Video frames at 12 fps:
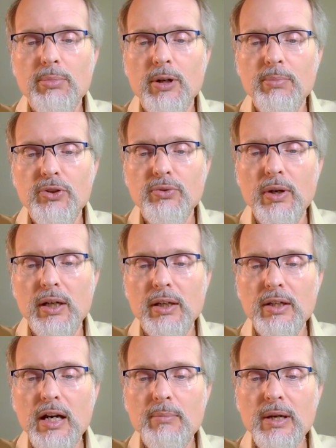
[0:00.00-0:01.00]
perpetrated
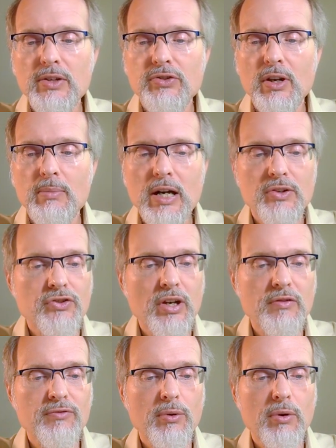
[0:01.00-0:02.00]
not by some
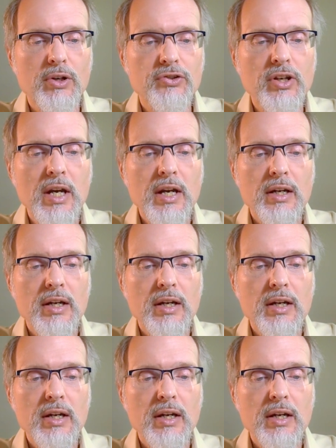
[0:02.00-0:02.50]
outside force,